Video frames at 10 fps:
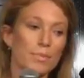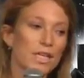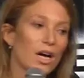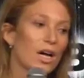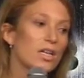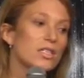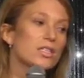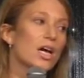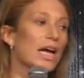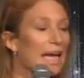
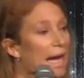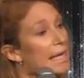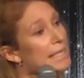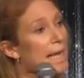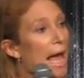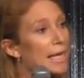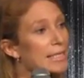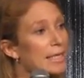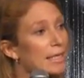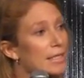Because I hate
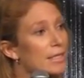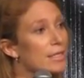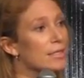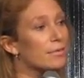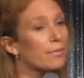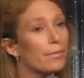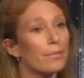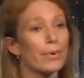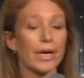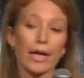taxes,
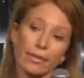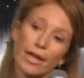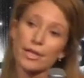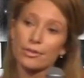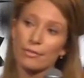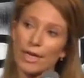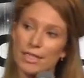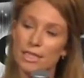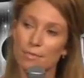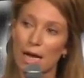but I like the
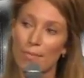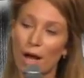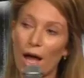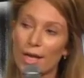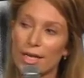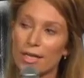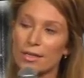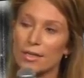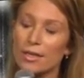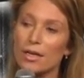rights to my body.